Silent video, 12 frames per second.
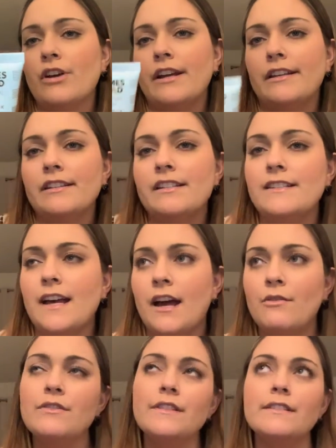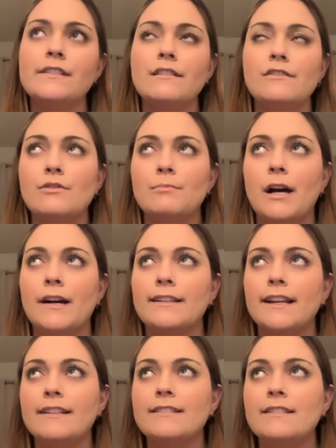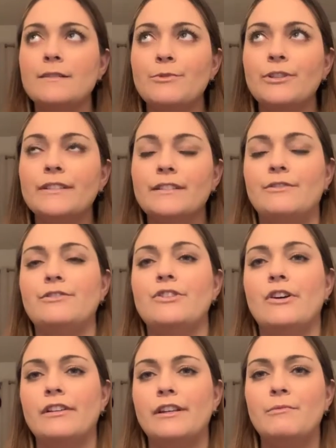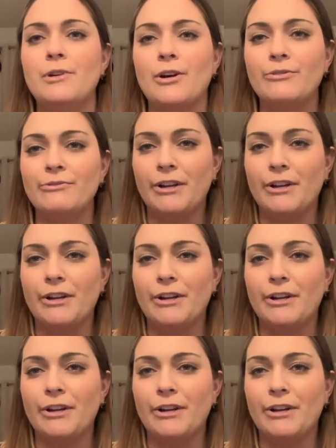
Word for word: trying this. I was listening to a podcast this morning and they were talking about